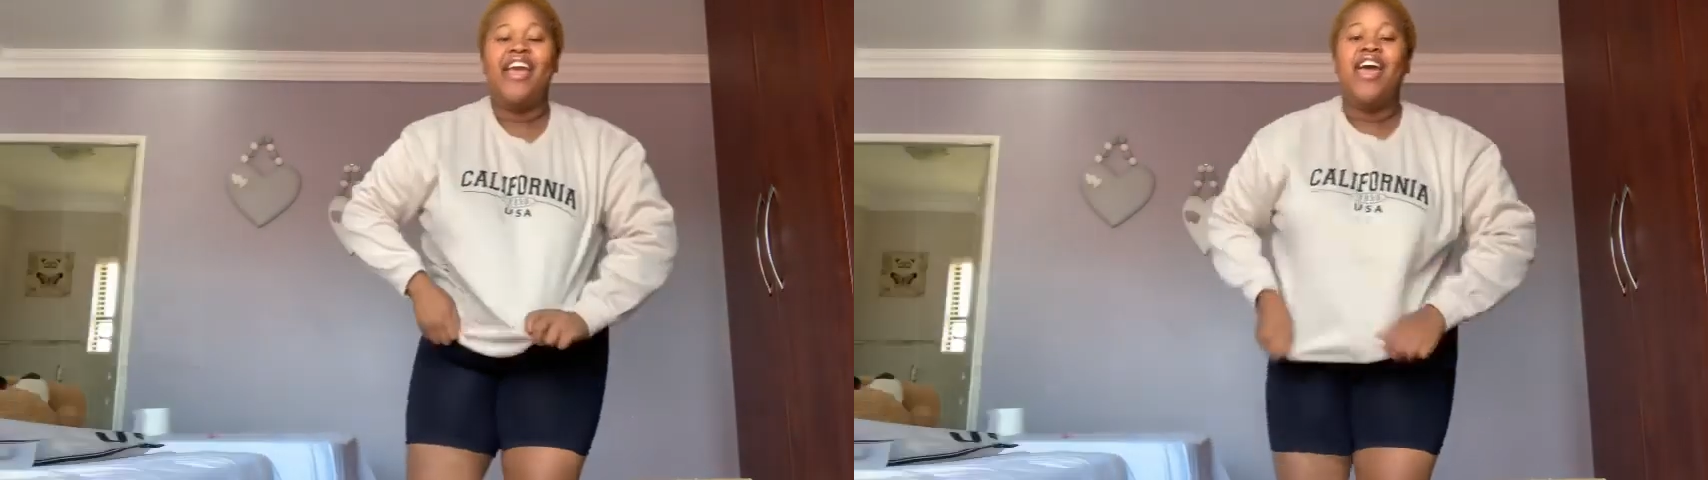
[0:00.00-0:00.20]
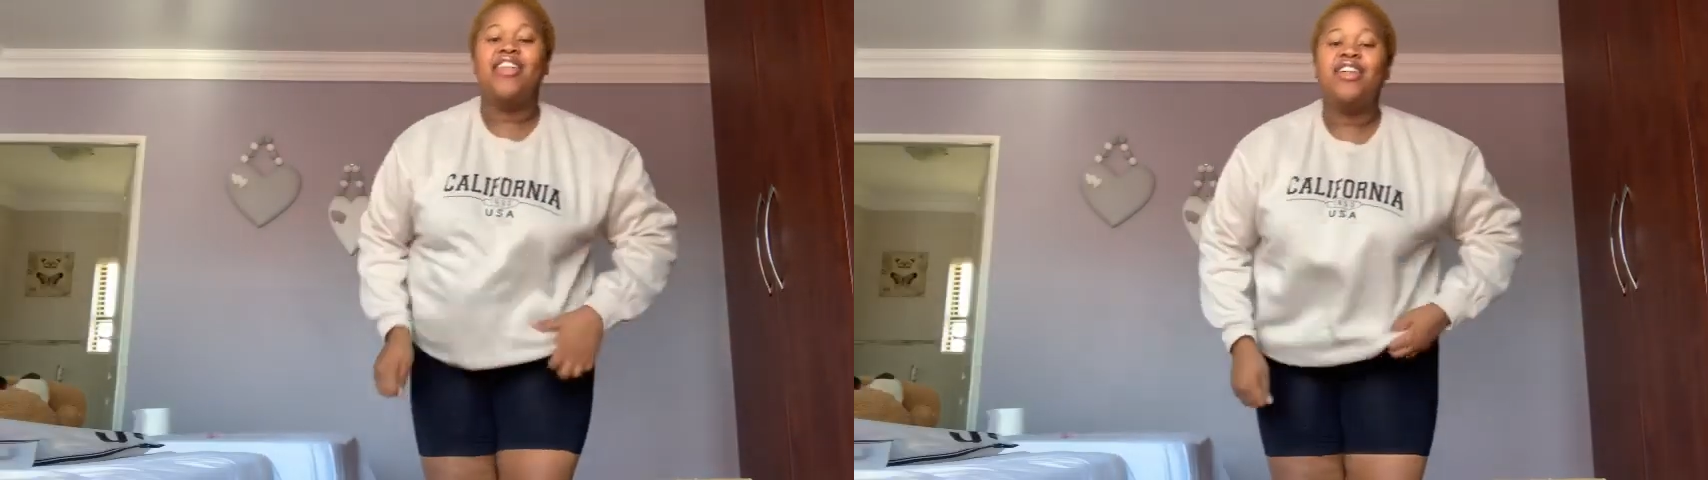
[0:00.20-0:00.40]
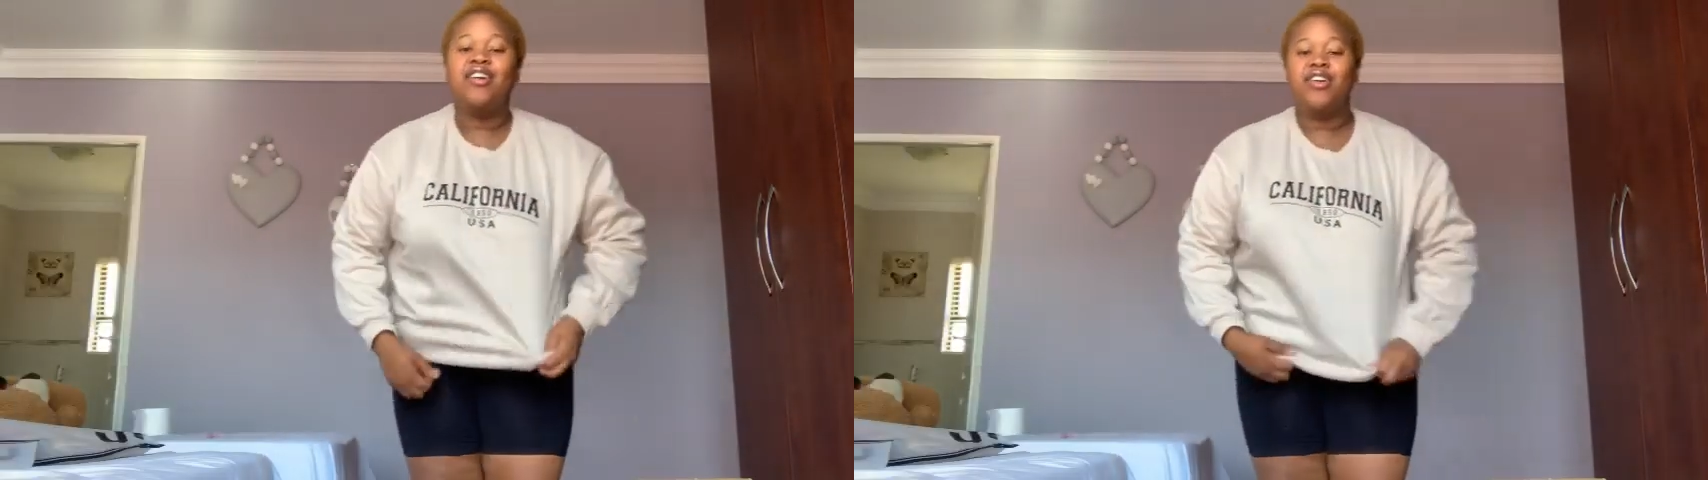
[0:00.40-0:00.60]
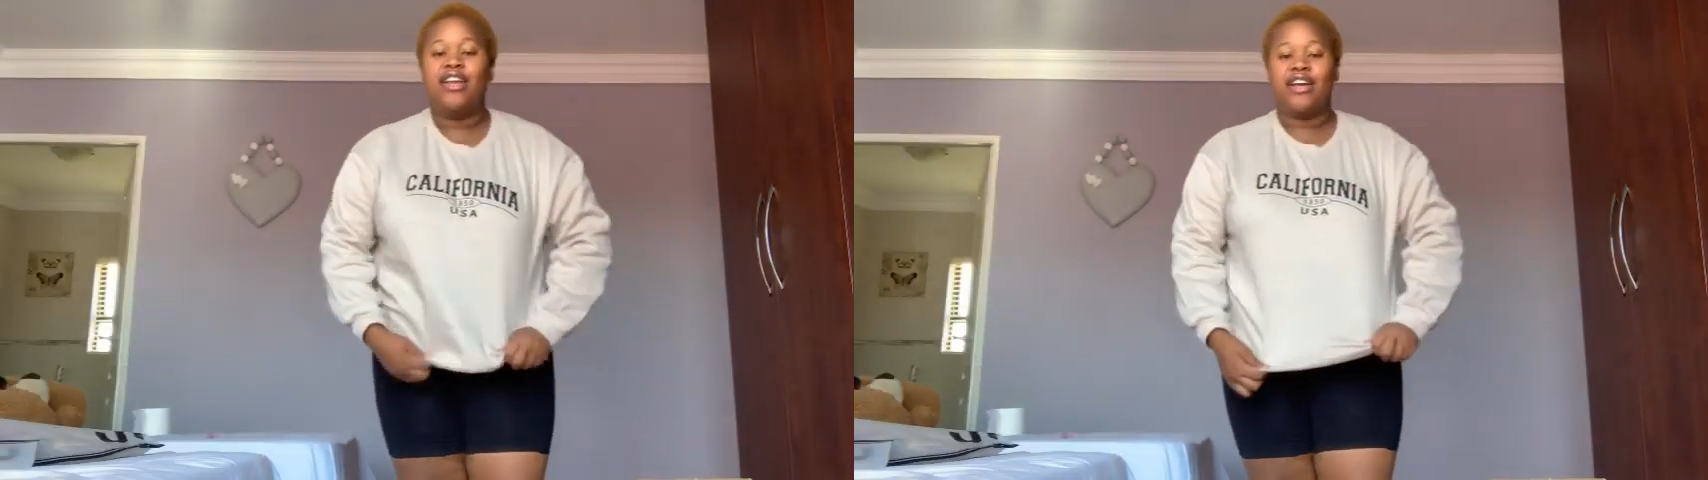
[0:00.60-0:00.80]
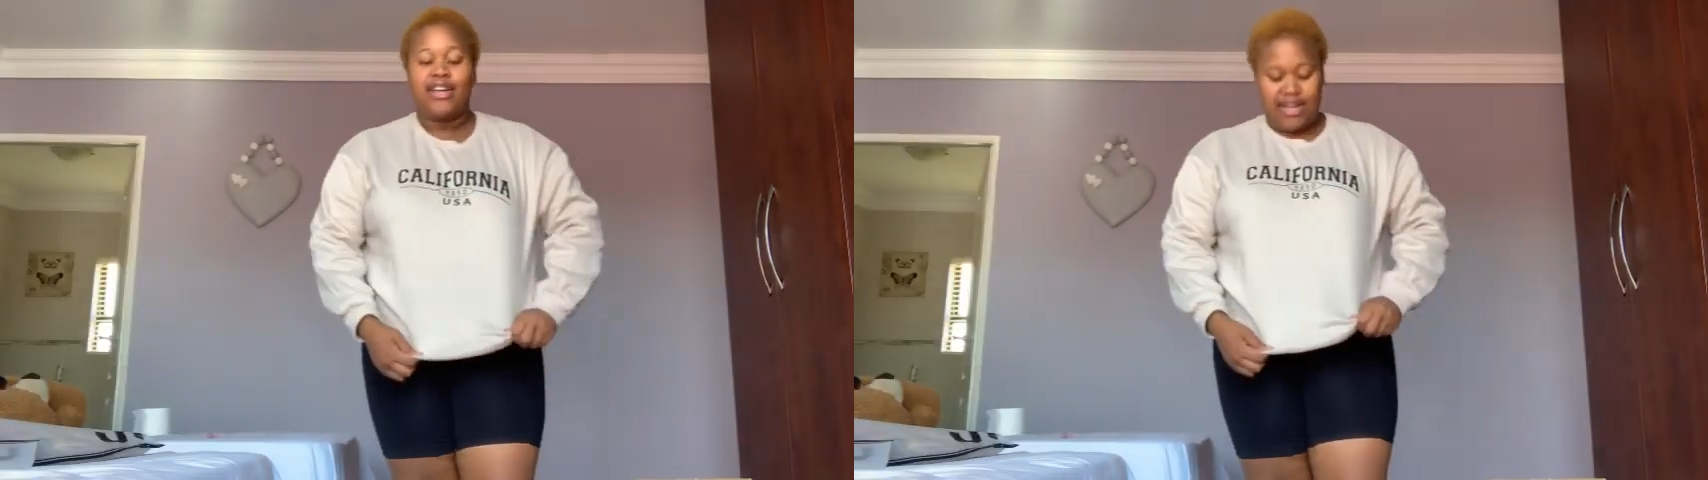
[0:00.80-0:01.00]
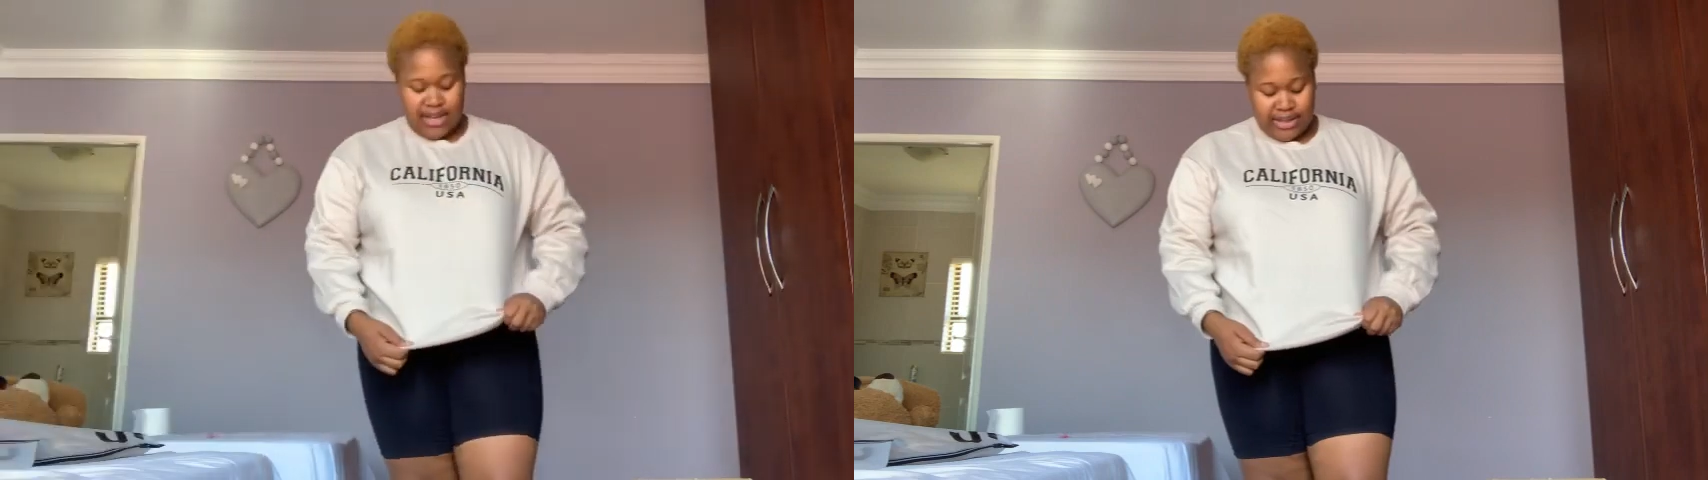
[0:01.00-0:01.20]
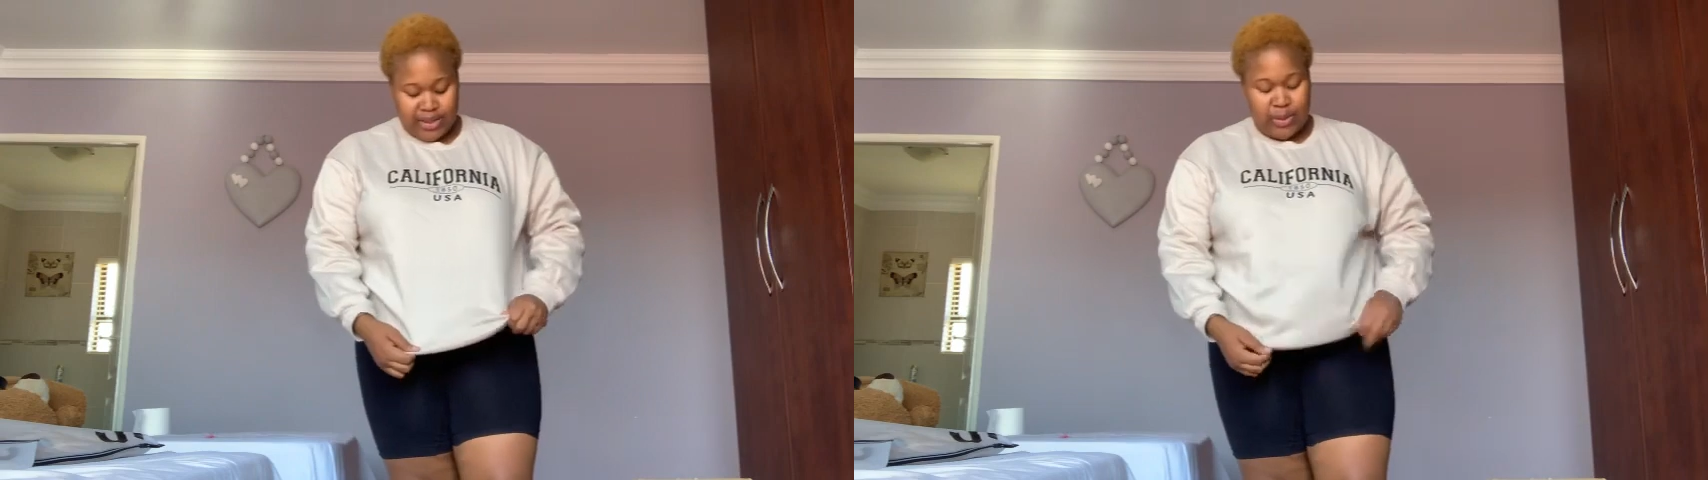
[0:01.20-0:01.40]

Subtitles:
then I got like, it's a